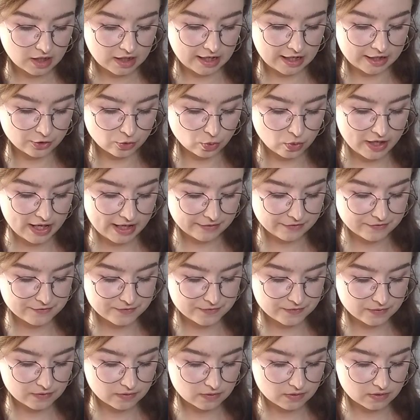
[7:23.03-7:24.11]
we have,
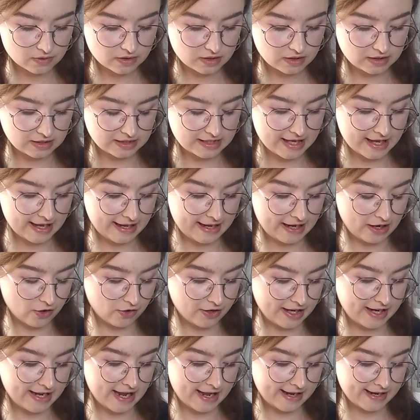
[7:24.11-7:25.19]
yeah,
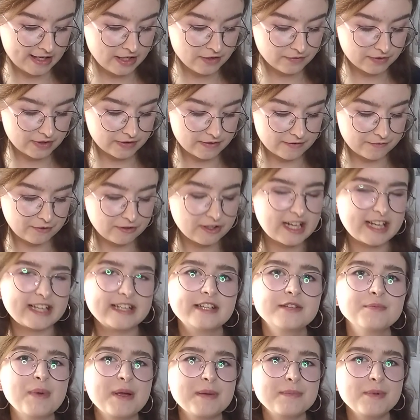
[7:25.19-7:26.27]
okay, I kind of get a feeling
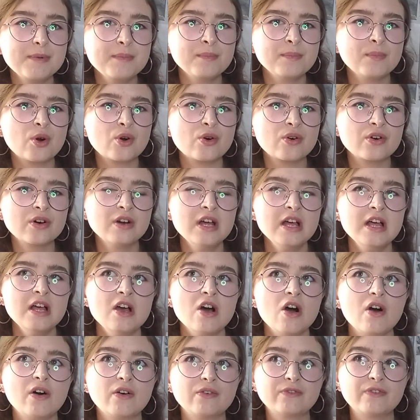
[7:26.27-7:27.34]
it might be more
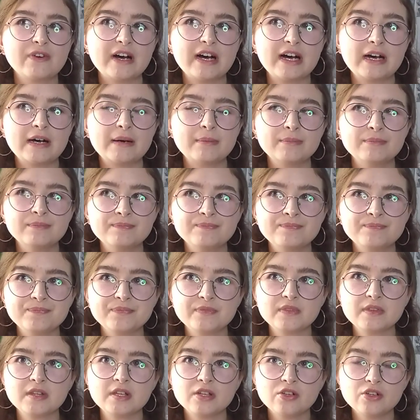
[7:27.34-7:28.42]
of
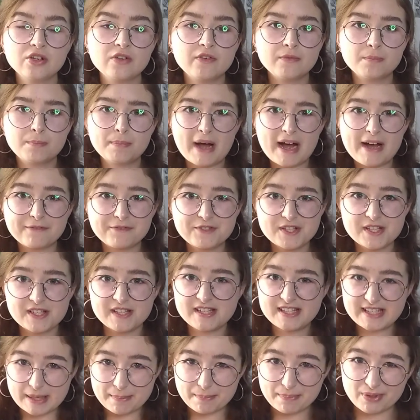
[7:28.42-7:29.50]
paths
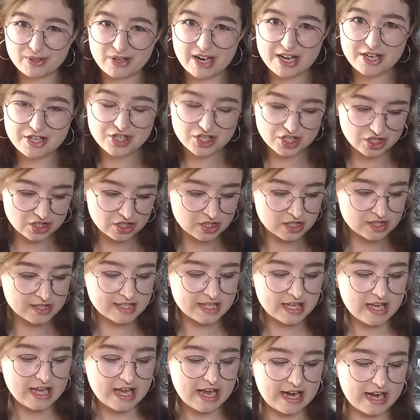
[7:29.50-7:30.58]
separations,
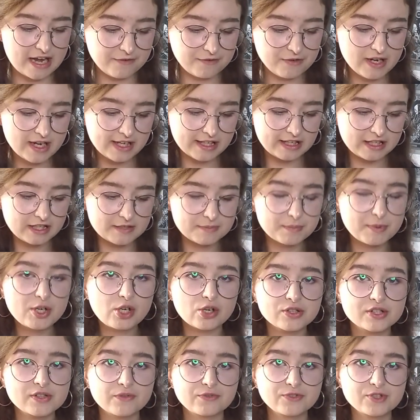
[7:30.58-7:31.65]
and I feel like it's
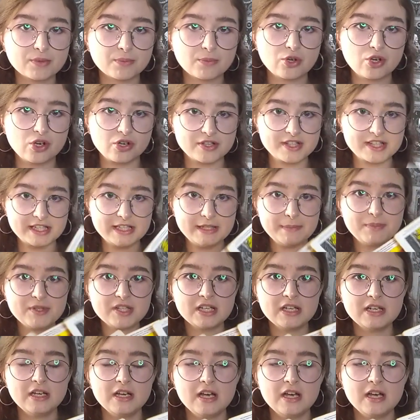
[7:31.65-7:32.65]
because of some gossips,